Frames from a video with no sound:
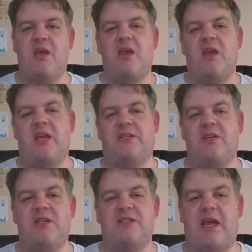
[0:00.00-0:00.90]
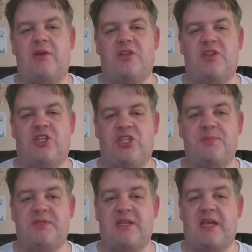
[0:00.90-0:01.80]
It turns out the ship
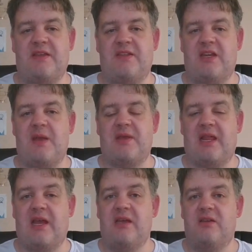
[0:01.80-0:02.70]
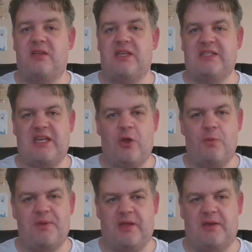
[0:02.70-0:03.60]
stuck in the nebula is
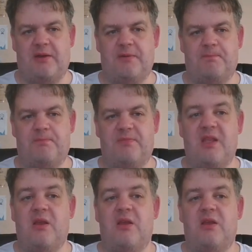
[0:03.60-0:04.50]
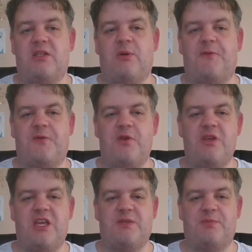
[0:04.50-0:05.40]
Kelpian. So a few
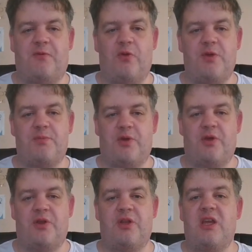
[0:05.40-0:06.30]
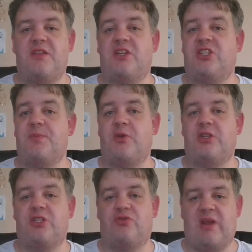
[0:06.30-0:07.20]
years before the burn, the ship got
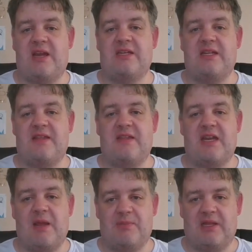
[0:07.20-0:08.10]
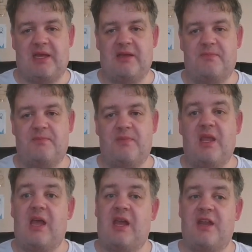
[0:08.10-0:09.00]
stranded in the nebula.
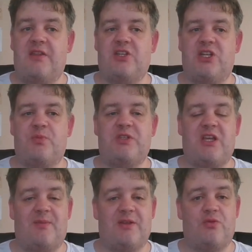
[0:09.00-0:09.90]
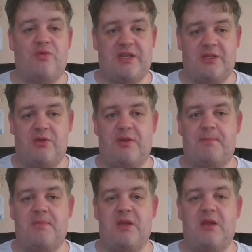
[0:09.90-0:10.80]
Another ship was coming to rescue
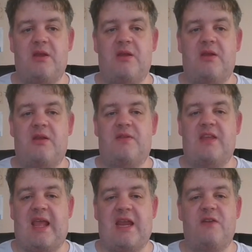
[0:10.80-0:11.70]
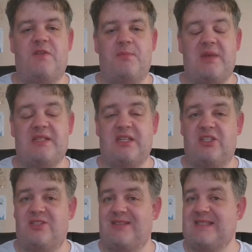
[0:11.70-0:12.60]
them. The end of the
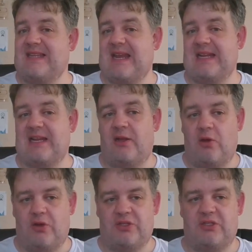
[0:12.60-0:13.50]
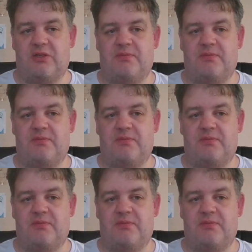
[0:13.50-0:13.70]
message is sadly lost.